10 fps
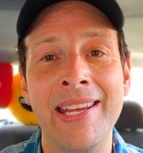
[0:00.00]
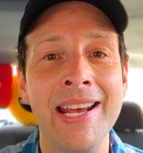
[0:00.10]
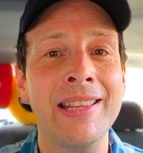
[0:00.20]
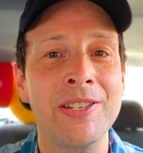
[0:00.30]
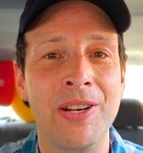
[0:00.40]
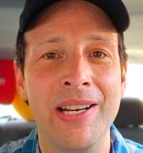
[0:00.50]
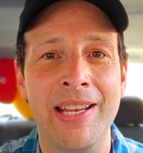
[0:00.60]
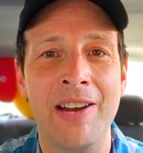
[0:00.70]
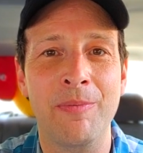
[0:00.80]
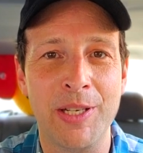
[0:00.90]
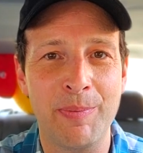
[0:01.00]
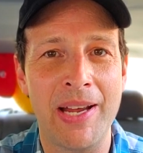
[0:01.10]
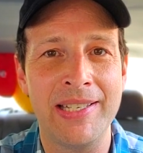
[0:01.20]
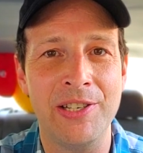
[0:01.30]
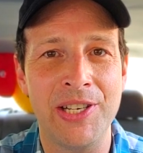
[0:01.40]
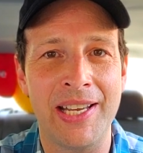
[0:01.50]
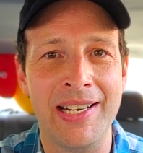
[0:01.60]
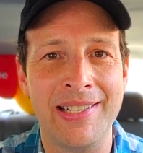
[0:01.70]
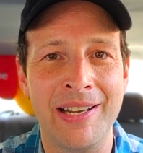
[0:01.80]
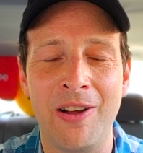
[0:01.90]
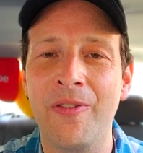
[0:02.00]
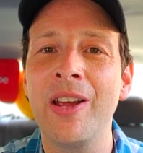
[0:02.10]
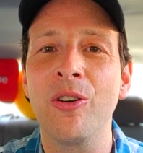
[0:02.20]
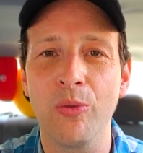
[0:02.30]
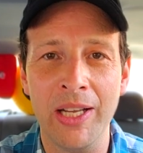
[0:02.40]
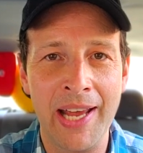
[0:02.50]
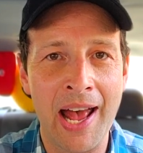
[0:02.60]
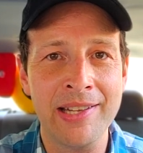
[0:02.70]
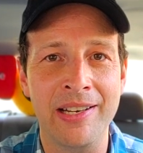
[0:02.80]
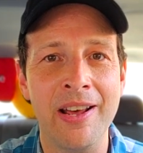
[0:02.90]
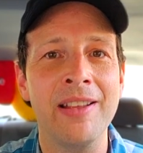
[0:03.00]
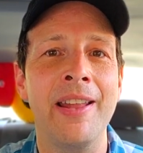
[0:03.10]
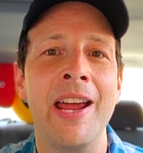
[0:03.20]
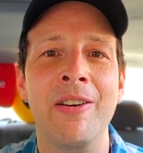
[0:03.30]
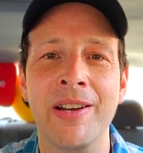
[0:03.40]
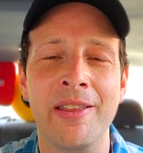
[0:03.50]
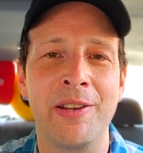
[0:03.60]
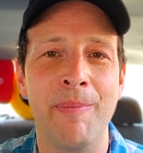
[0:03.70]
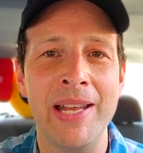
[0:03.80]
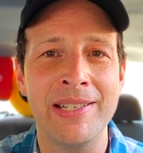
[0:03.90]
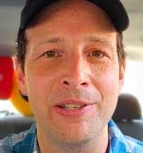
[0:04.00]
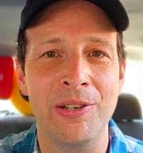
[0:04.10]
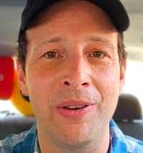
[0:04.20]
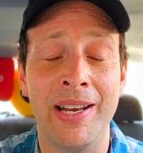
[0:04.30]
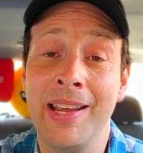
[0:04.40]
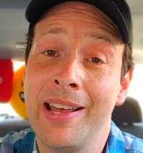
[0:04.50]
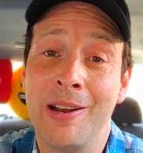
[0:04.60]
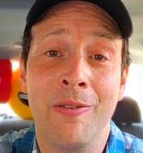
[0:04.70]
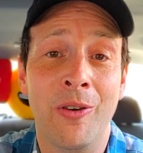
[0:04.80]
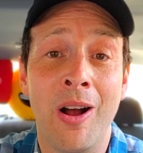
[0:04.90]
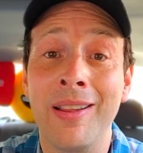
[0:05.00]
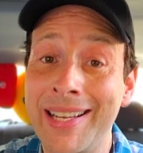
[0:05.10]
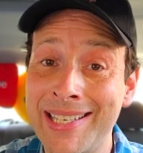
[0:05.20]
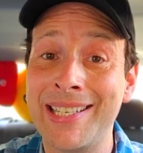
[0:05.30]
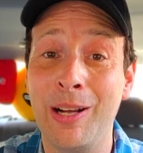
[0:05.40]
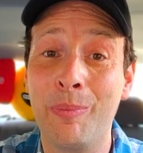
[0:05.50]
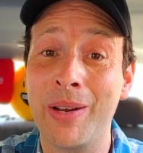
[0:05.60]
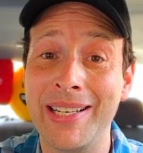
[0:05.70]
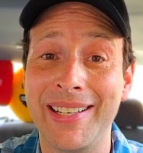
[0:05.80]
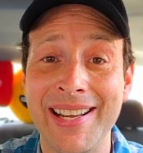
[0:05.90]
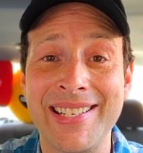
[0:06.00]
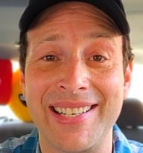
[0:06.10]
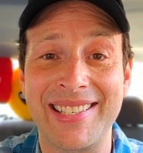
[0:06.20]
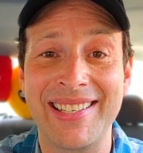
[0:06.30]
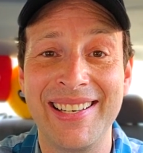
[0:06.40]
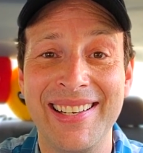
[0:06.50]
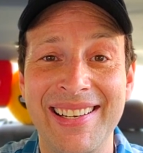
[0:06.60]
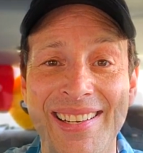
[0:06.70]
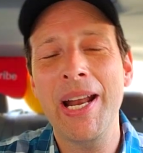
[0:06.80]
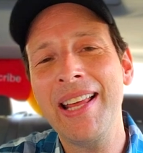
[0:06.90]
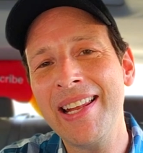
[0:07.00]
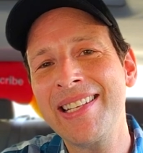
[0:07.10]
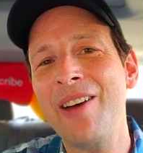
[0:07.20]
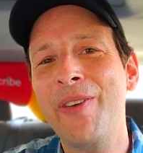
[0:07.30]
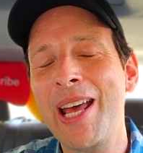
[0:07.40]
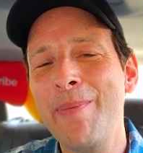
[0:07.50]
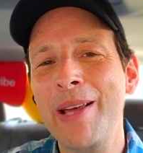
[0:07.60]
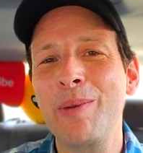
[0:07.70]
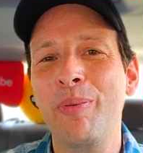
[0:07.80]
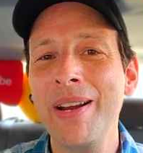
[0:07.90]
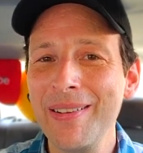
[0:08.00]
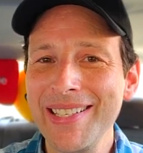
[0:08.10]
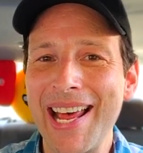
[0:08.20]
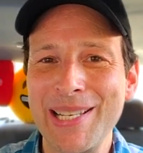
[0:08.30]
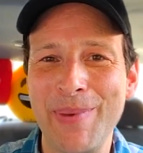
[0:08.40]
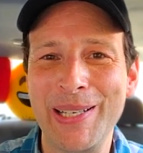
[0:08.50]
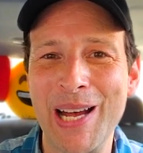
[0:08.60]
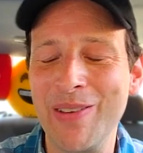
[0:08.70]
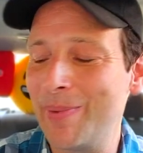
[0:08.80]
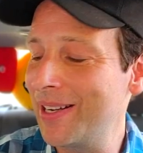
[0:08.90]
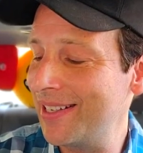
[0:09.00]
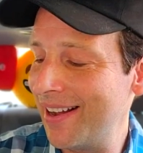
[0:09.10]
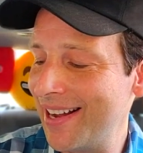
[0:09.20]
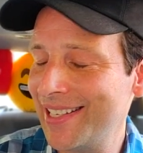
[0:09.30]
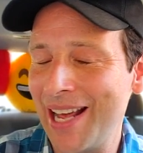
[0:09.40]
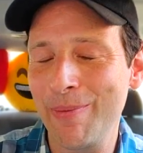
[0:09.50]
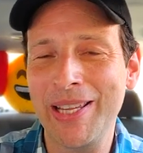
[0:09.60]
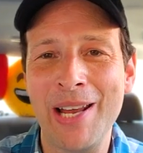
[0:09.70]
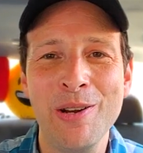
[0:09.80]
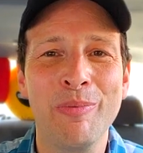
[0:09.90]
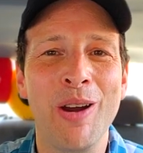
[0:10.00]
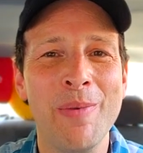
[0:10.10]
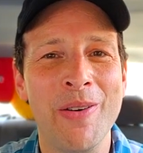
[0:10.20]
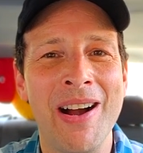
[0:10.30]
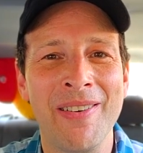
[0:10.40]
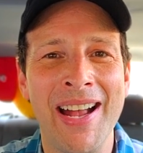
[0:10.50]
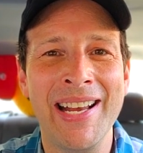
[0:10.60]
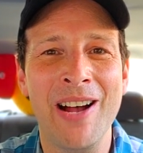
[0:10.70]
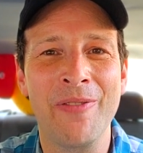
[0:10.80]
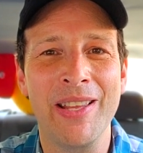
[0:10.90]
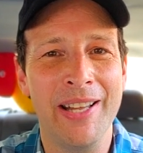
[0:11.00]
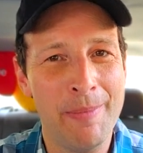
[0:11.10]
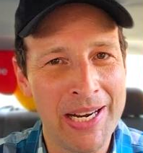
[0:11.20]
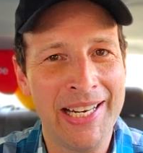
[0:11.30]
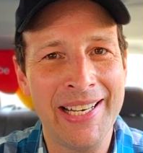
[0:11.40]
kick that you're going to get from the spicy chicken itself really adds another layer, another dimension to it. And overall, it's still pretty delicious. But hey, let's not forget about the Pringles aspect of it, because like I said, with that new promo out right now for the limited